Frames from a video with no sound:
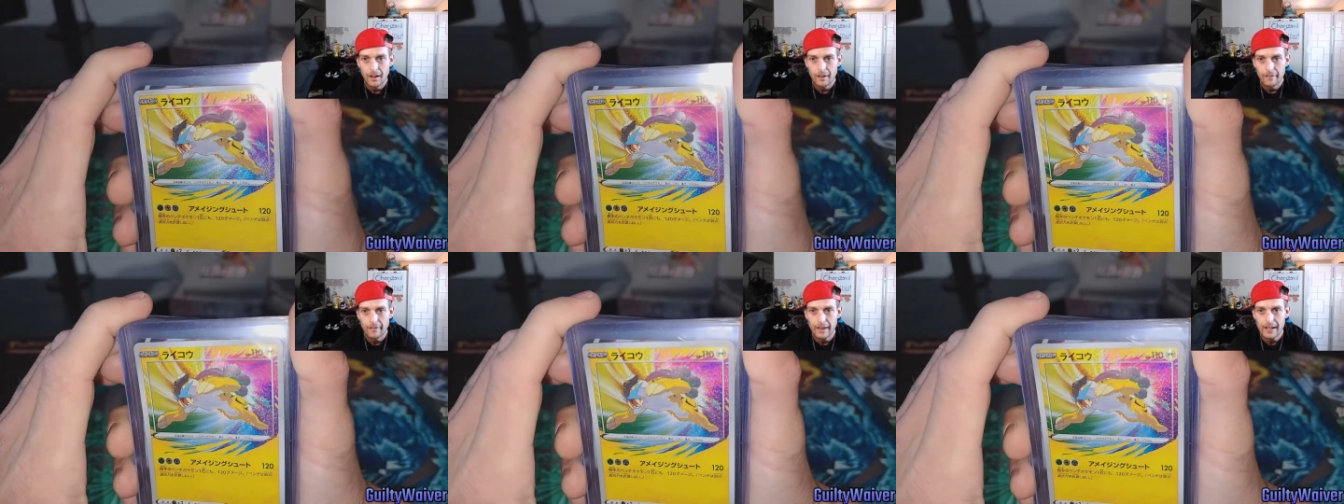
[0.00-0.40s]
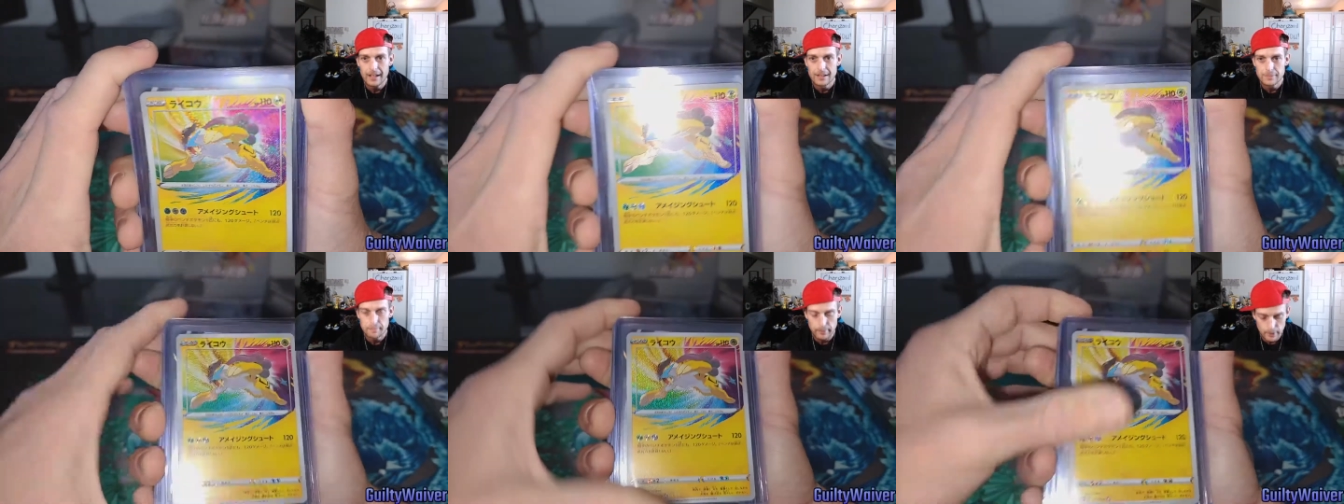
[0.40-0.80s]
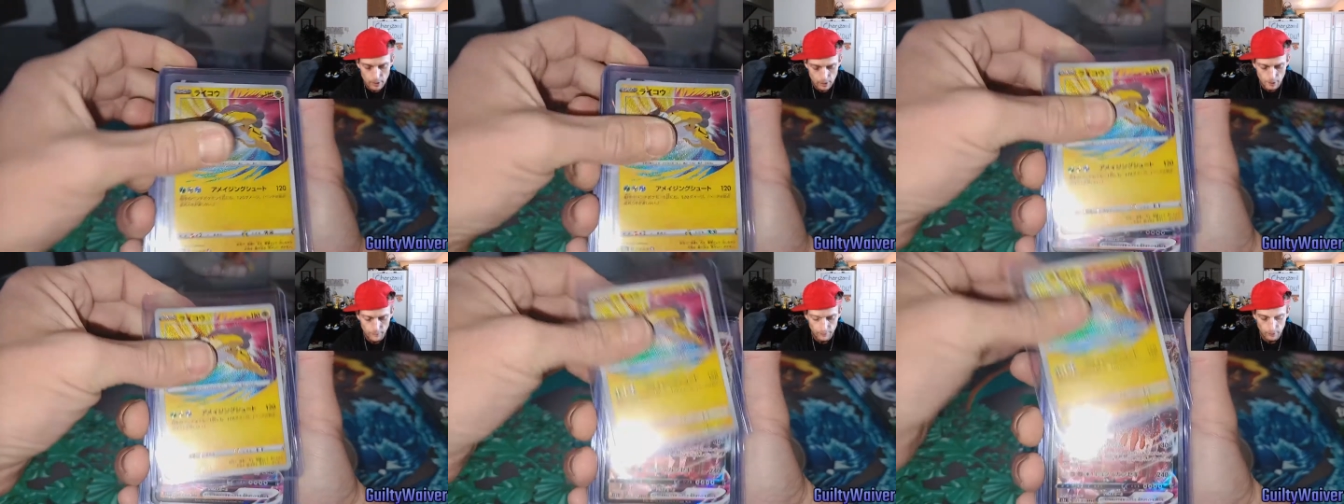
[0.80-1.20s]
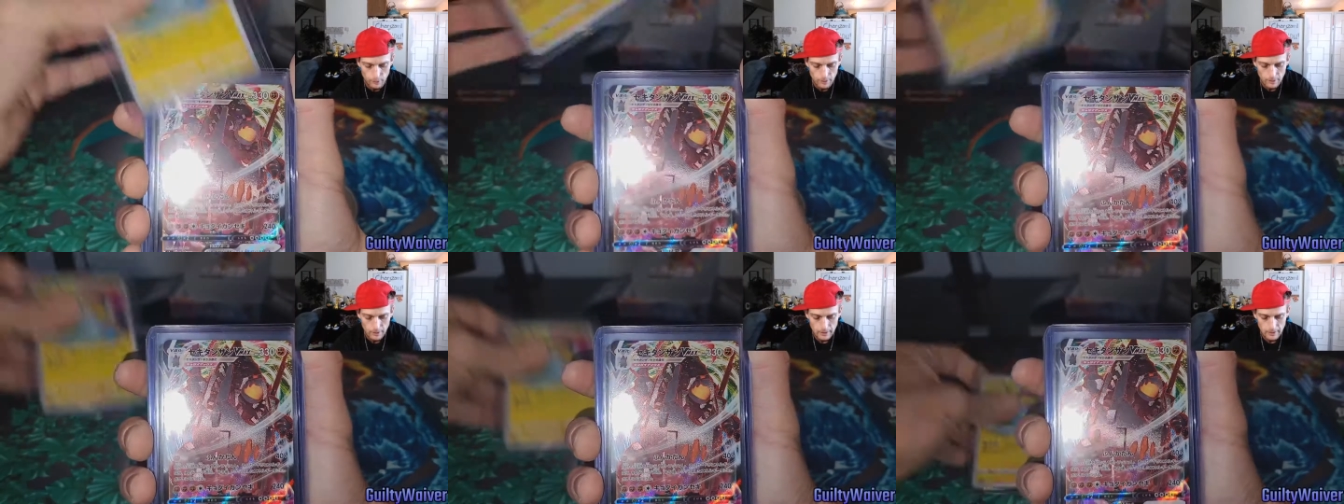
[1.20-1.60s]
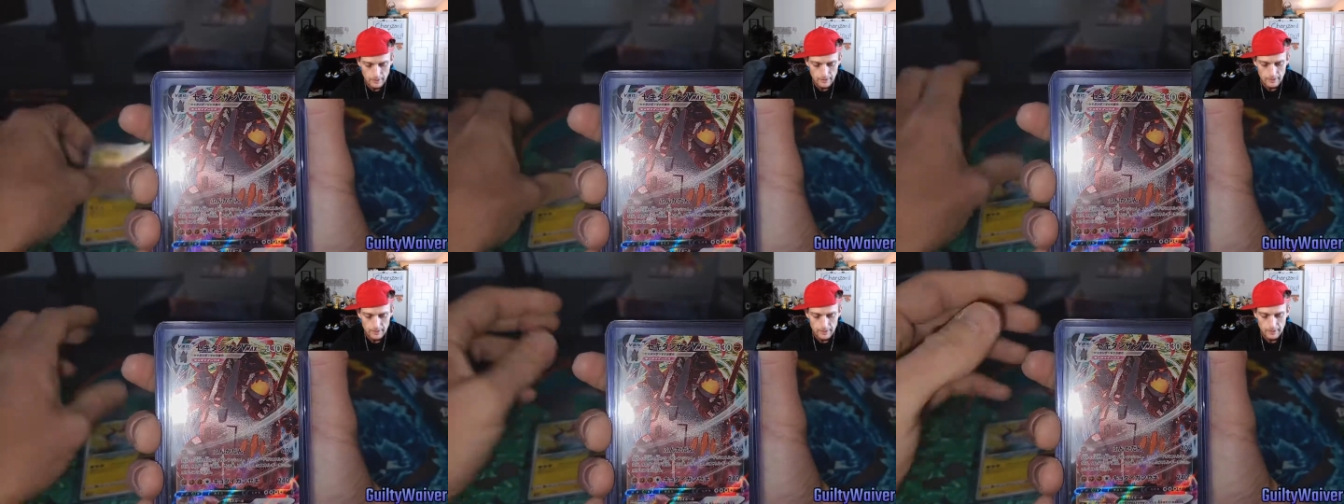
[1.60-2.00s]
That is beautiful.
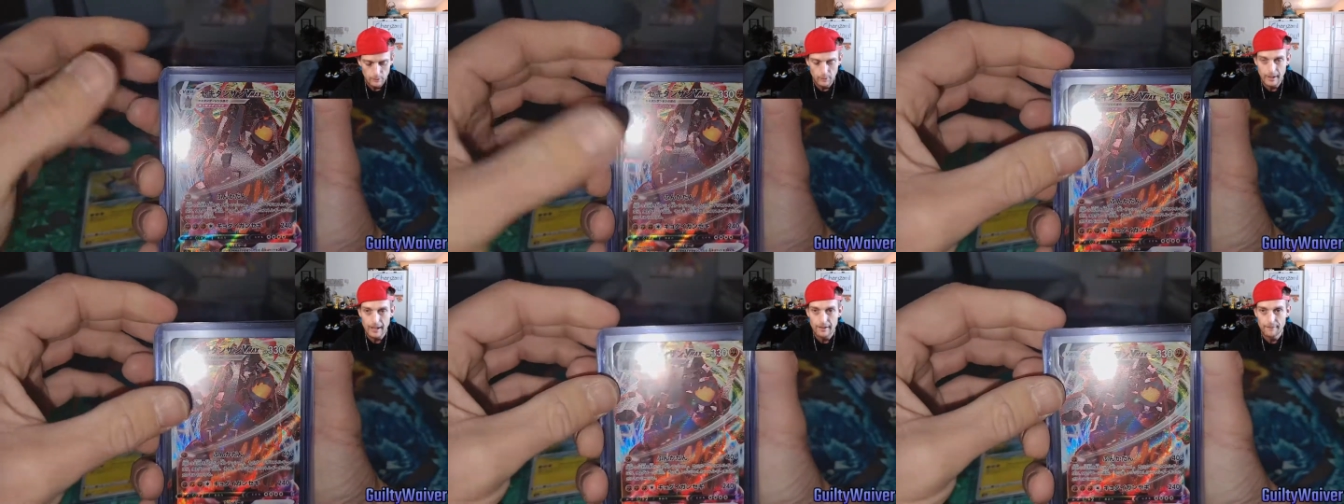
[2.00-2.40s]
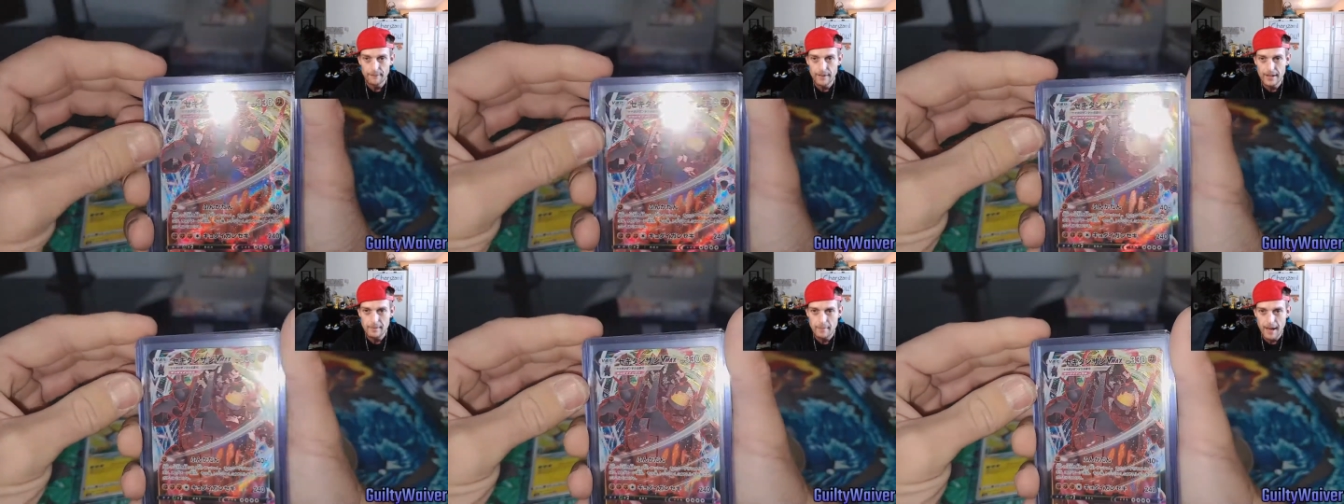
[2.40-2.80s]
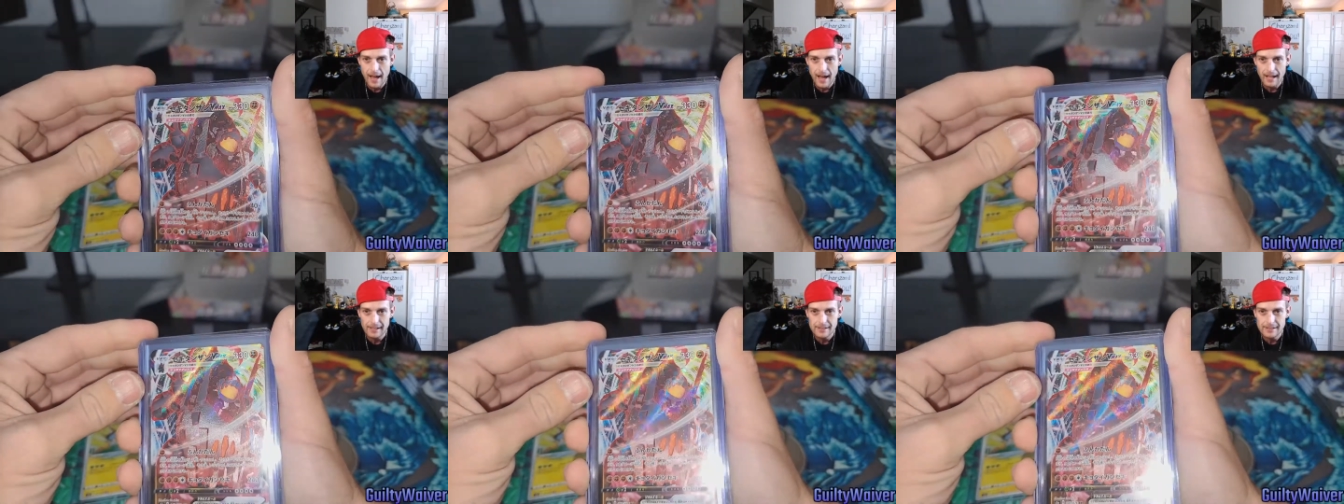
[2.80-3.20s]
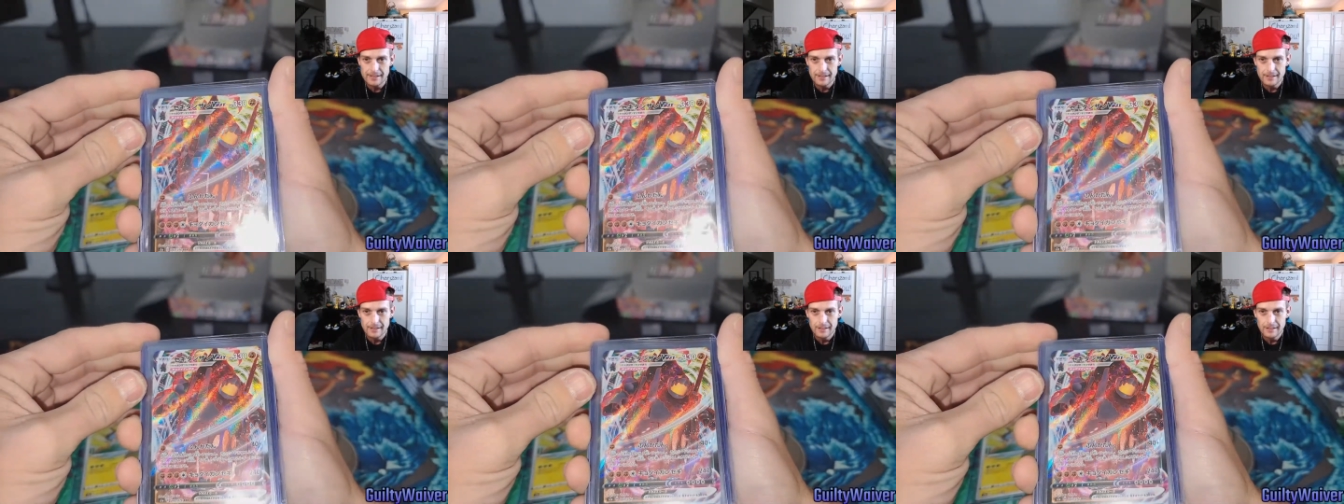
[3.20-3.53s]
We got a VMAX,